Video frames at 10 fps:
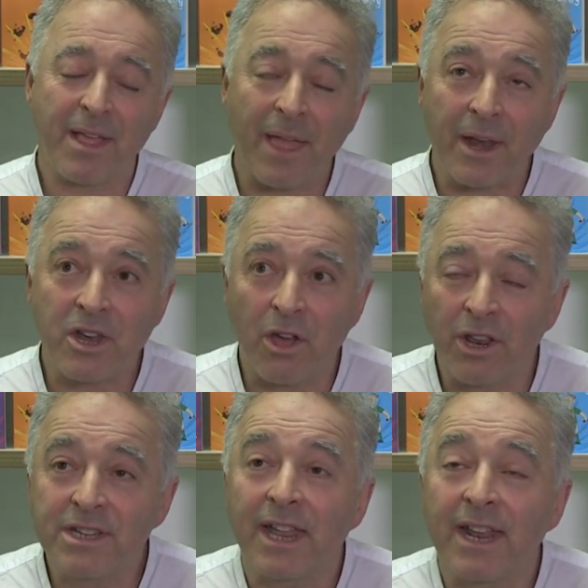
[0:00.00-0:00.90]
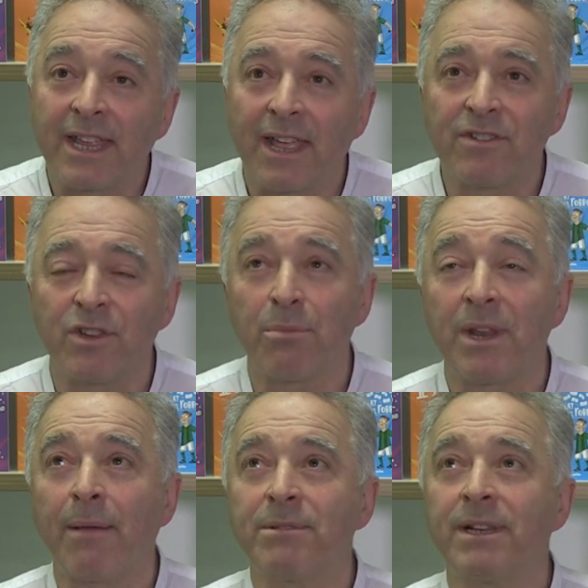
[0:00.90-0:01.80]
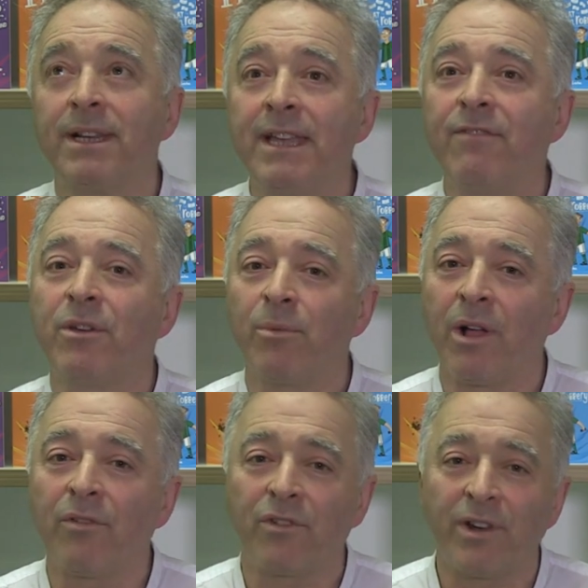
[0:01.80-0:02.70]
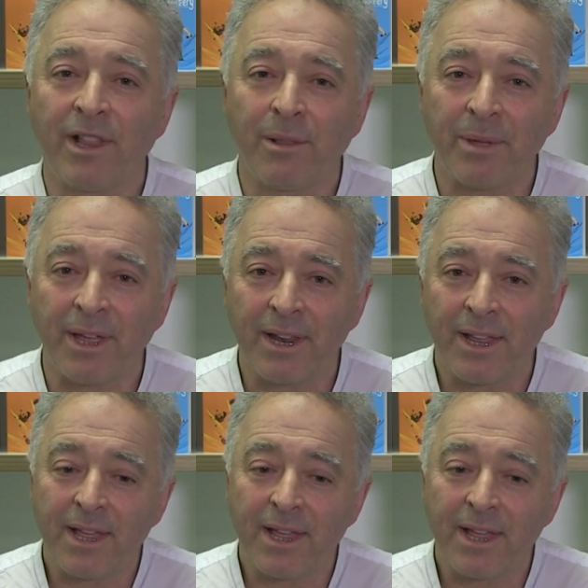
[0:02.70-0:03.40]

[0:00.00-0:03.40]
that knowledge that it gives you of being able to leave the world for a little bit